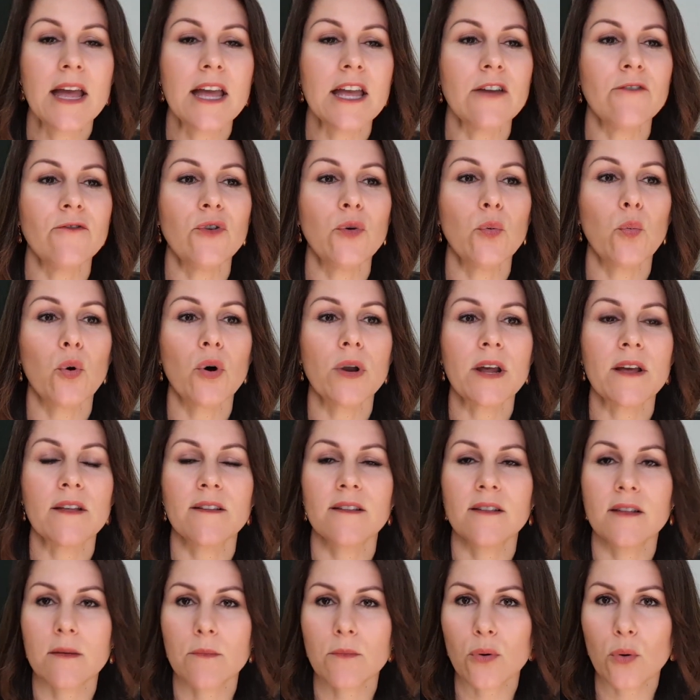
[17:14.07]
If you want a
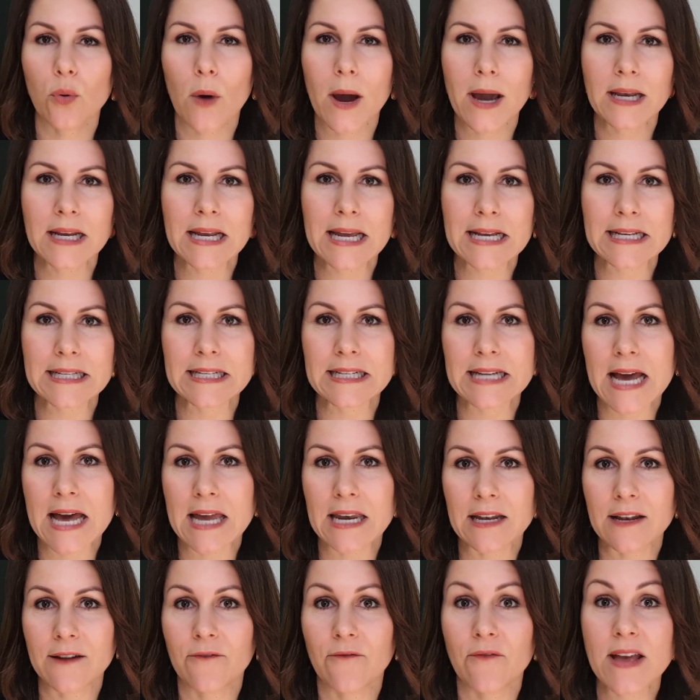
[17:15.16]
simple way to get
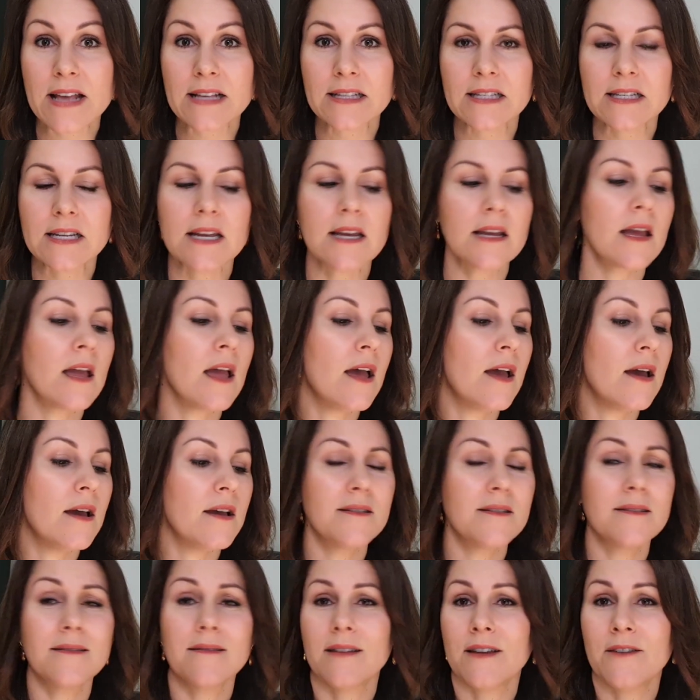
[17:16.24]
started investing
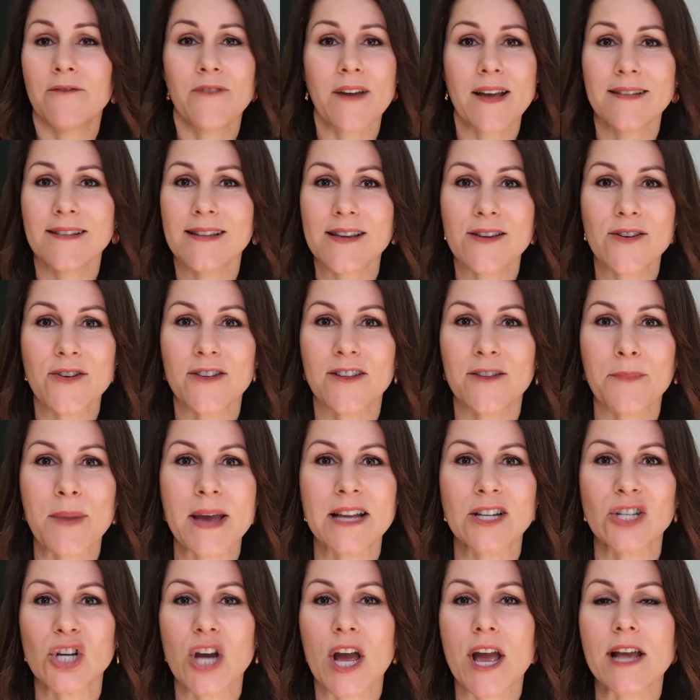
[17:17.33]
your
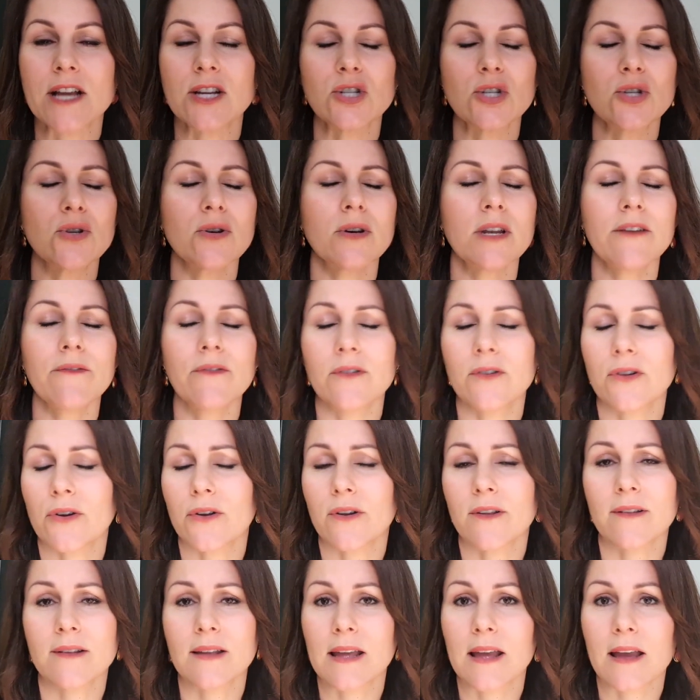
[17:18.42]
spare change, not even
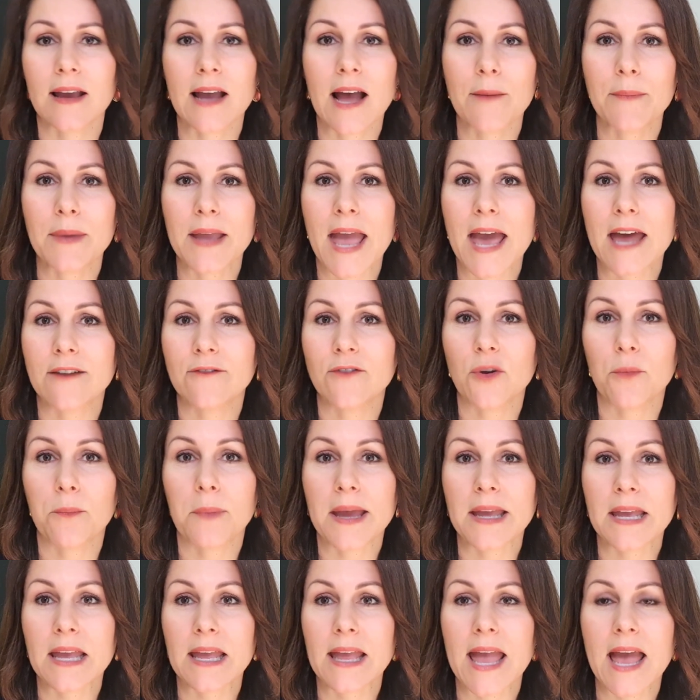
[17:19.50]
noticing it coming out of your
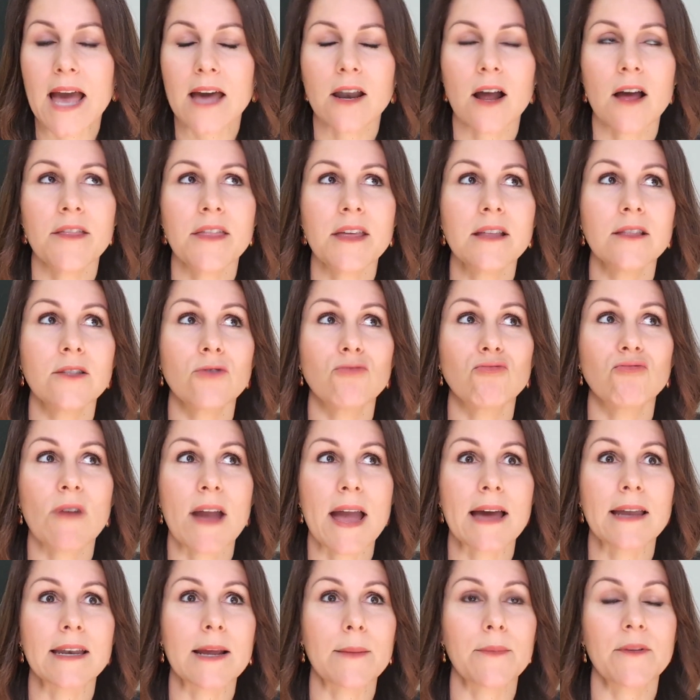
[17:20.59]
bank account, I think the
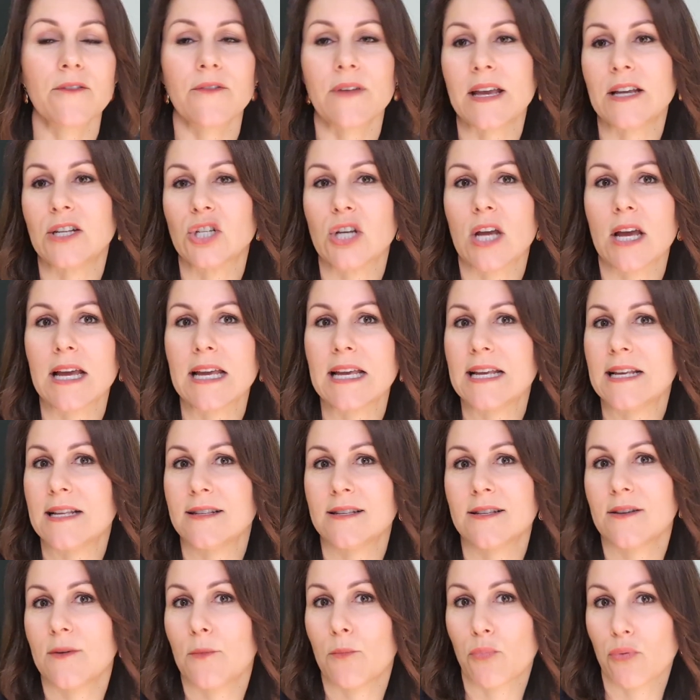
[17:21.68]
roundups feature
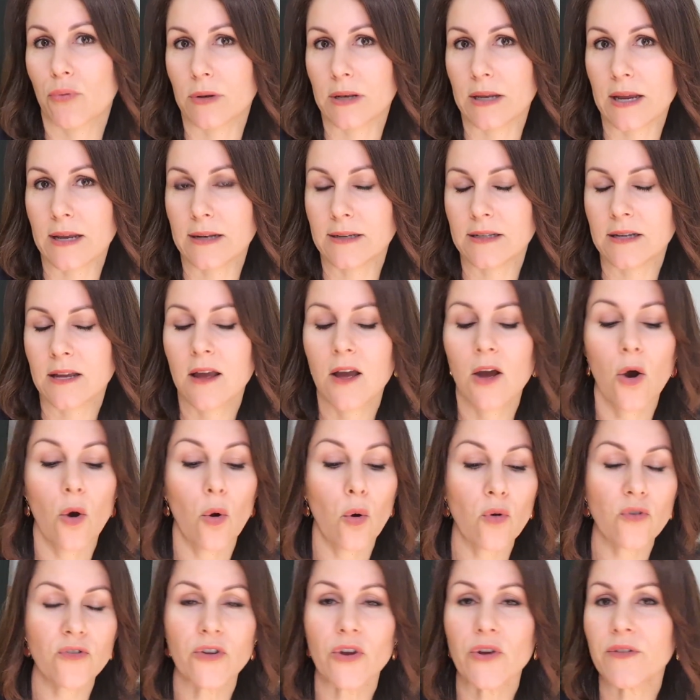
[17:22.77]
is brilliant.
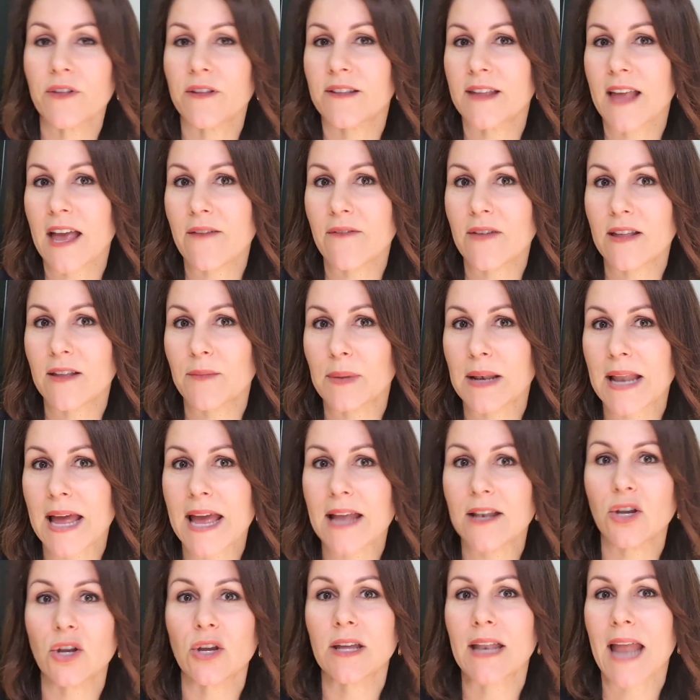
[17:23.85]
Also, the savings
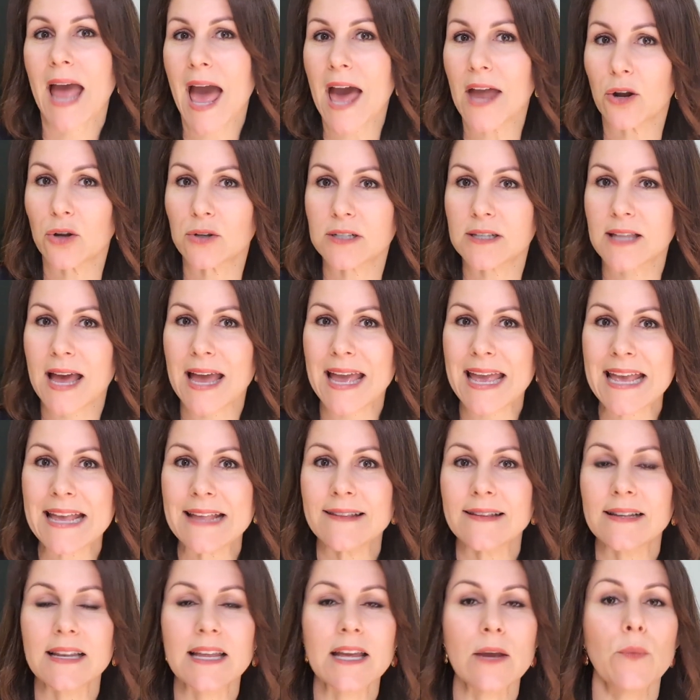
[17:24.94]
plan, you can add on to that
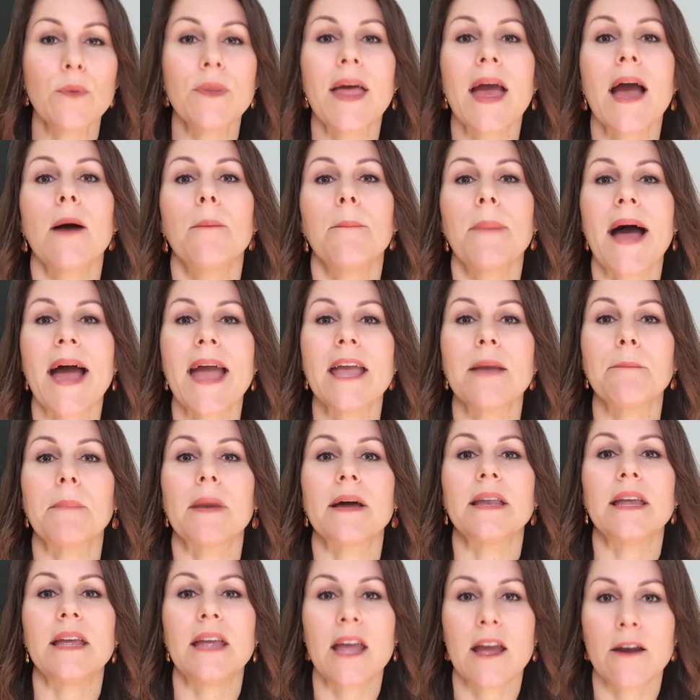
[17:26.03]
easily without paying
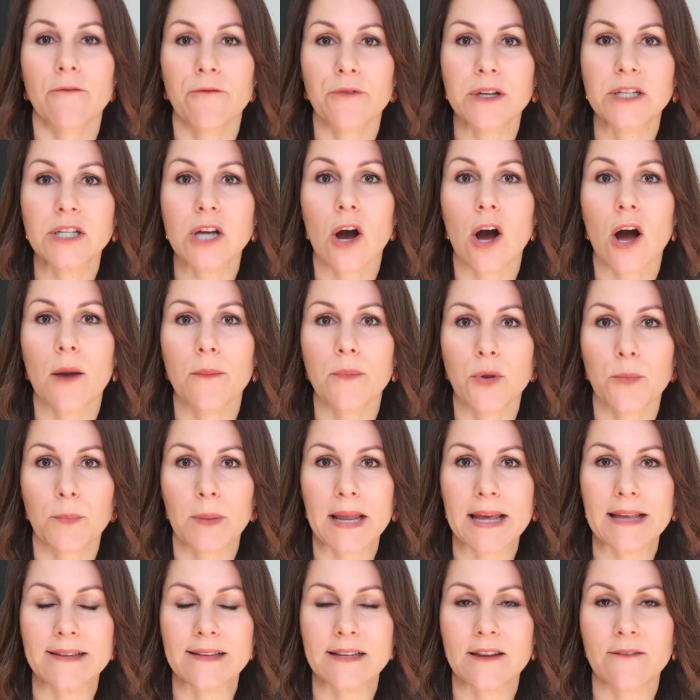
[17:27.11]
money every time you
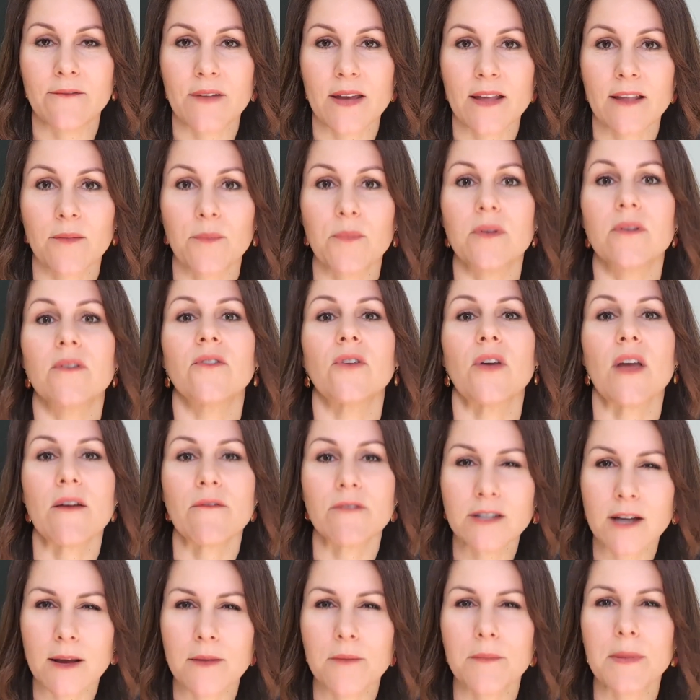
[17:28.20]
place an investment. So
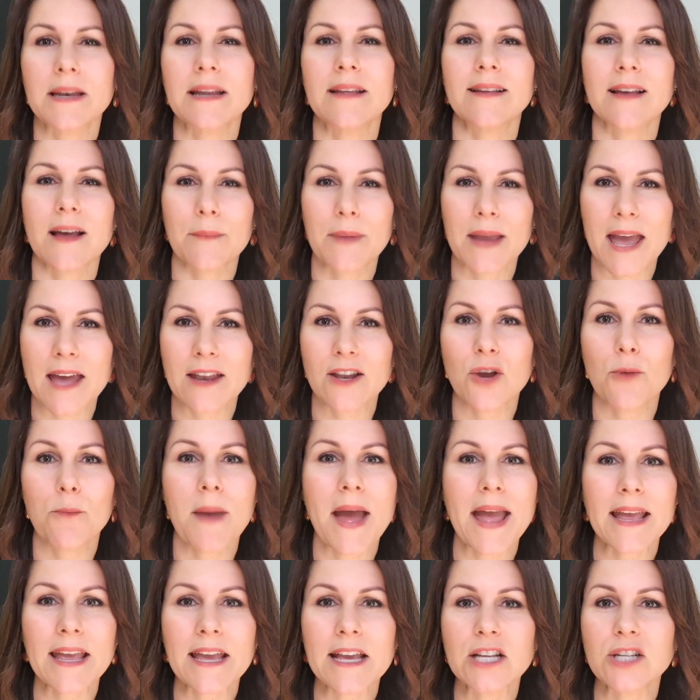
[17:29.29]
every time the money's coming out of your
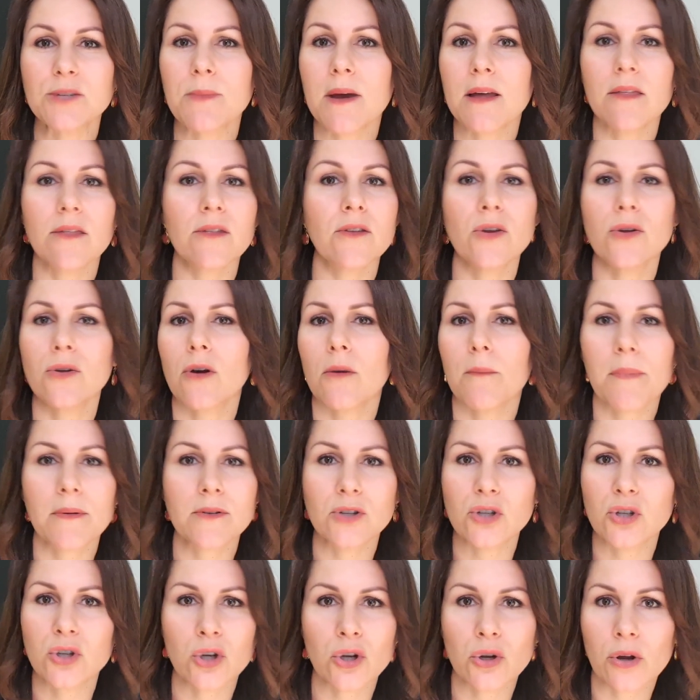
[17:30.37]
bank each month, you're
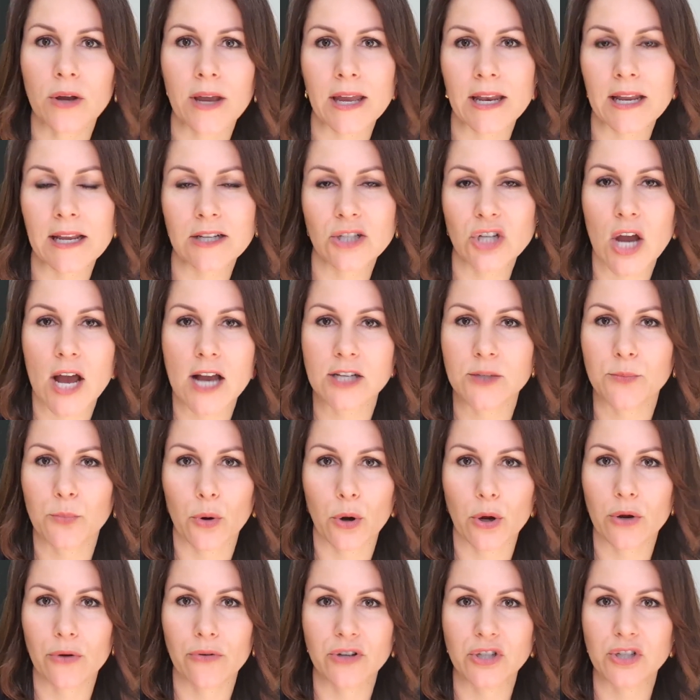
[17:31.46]
not getting charged
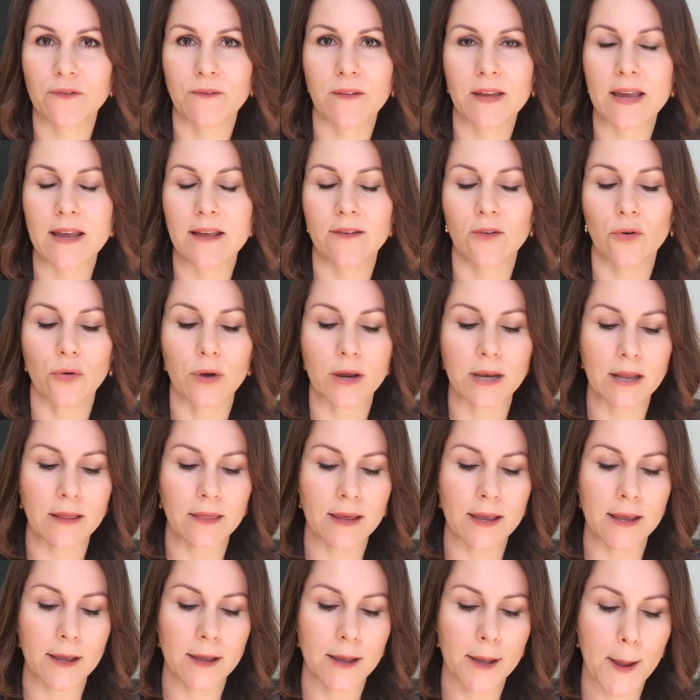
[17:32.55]
brokerage fees or
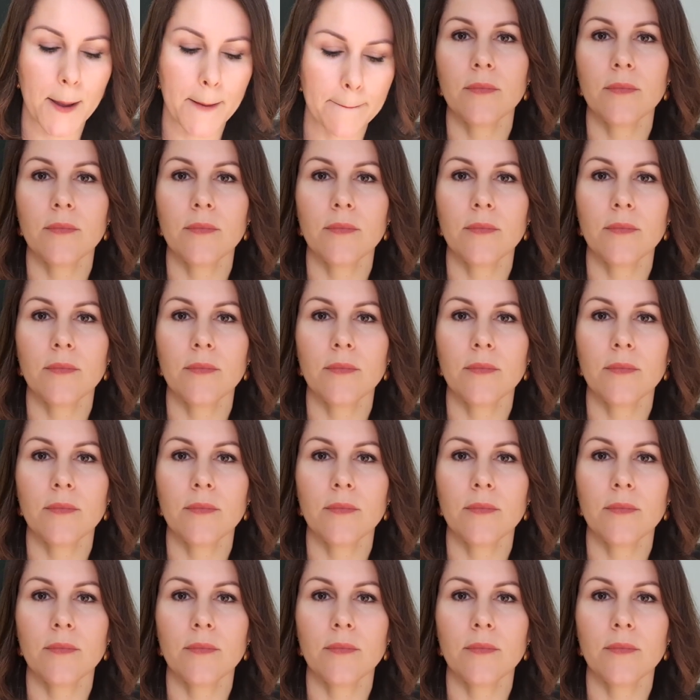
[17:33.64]
anything.